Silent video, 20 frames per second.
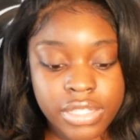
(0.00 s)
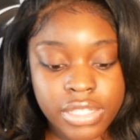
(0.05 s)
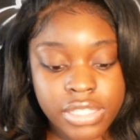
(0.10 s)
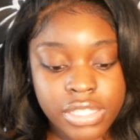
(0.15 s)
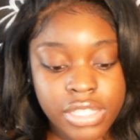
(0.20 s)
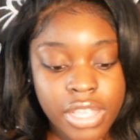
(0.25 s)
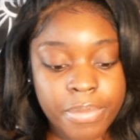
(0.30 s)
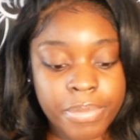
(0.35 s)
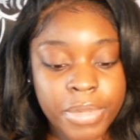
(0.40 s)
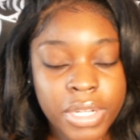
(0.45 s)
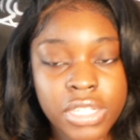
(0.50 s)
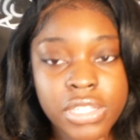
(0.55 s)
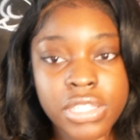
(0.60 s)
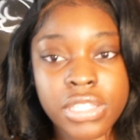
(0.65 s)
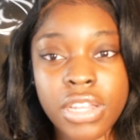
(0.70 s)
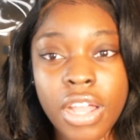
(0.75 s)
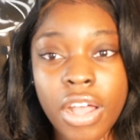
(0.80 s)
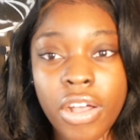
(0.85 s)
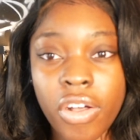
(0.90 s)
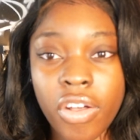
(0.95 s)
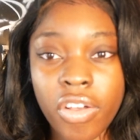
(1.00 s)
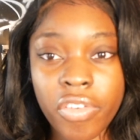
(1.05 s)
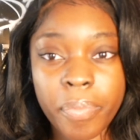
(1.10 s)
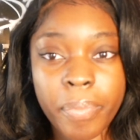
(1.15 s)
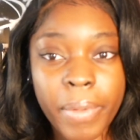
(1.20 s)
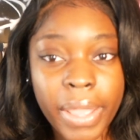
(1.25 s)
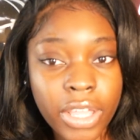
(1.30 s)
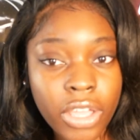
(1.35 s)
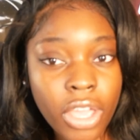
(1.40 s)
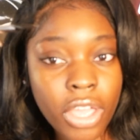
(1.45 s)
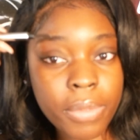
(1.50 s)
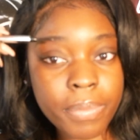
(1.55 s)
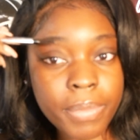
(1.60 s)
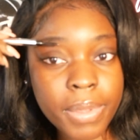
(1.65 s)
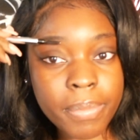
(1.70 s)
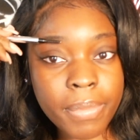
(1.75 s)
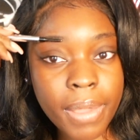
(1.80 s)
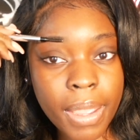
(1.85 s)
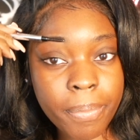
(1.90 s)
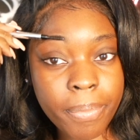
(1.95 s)
So I'm going to start off by
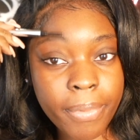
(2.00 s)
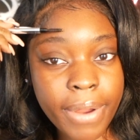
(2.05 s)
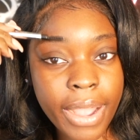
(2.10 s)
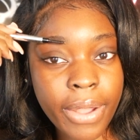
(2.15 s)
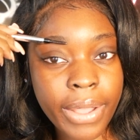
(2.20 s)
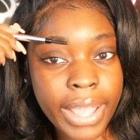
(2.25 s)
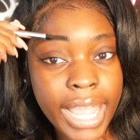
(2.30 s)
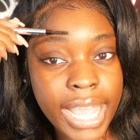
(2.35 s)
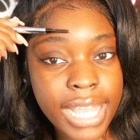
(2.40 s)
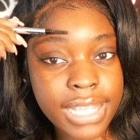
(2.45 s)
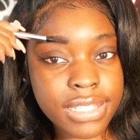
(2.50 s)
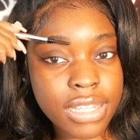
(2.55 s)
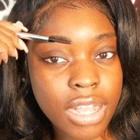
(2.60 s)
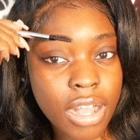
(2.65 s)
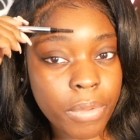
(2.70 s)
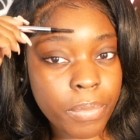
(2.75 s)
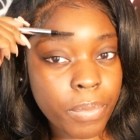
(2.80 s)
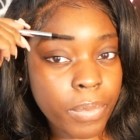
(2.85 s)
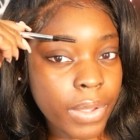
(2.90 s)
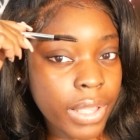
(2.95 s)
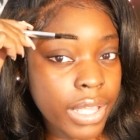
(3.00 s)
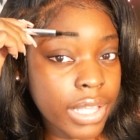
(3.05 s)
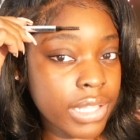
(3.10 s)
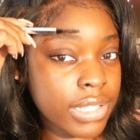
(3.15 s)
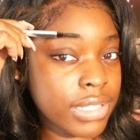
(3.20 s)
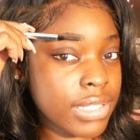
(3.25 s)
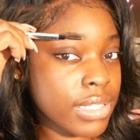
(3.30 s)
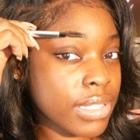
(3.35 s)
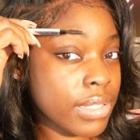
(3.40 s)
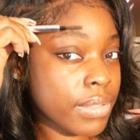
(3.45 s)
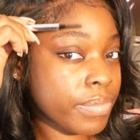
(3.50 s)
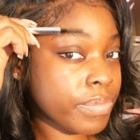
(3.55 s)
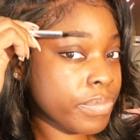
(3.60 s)
combing my brow hairs upwards,